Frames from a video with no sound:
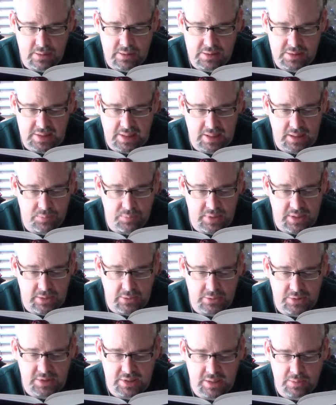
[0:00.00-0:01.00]
2
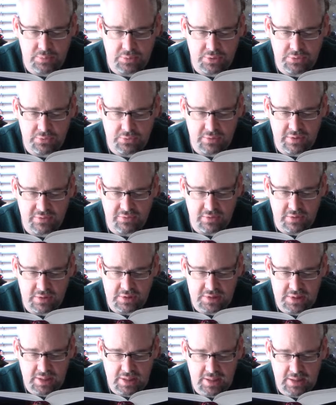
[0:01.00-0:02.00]
Peter chapter 3 verse
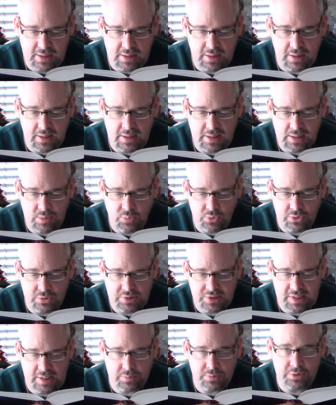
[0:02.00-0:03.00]
9, and Hebrews
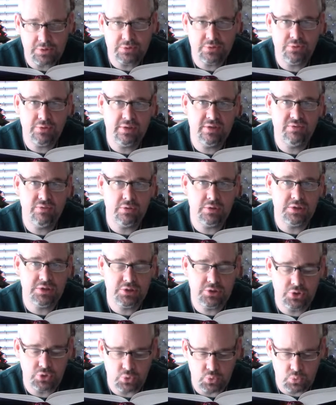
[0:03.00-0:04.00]
chapter 3 verse
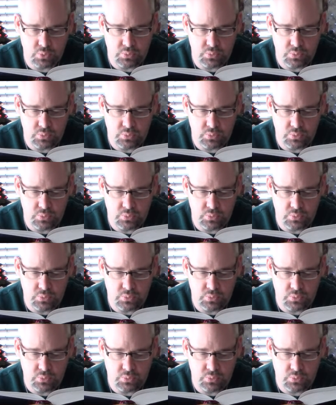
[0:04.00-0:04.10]
2.